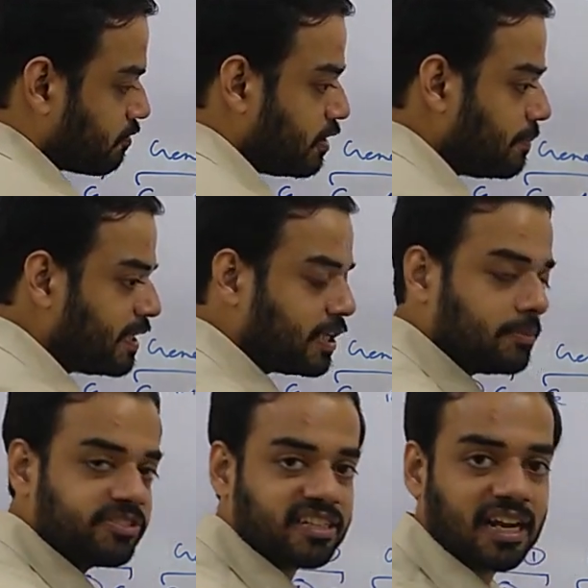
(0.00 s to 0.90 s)
will
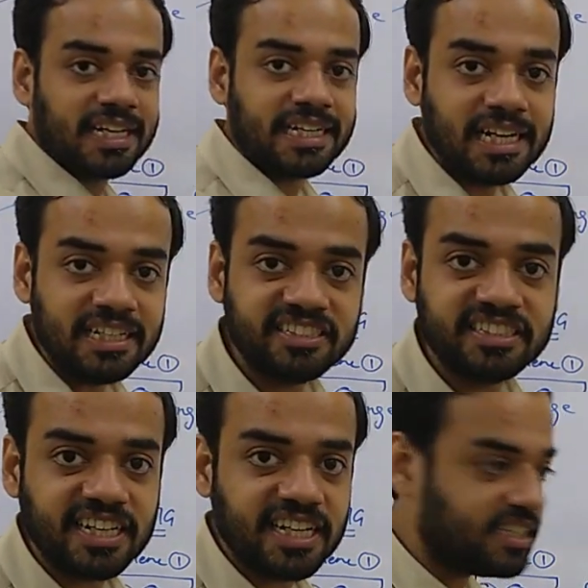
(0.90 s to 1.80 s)
become slightly
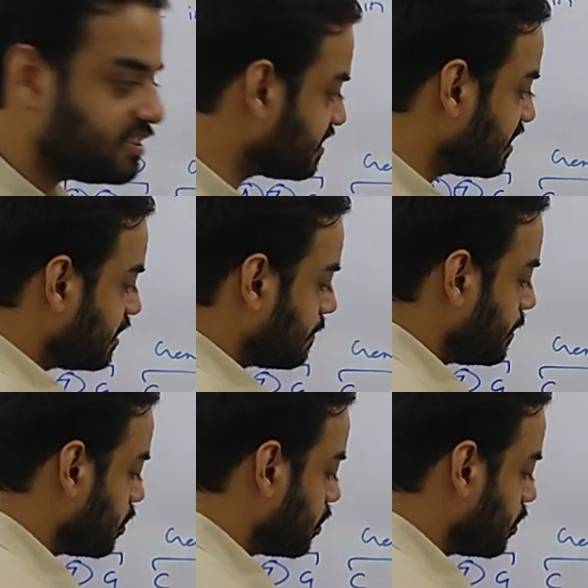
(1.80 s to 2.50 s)
changed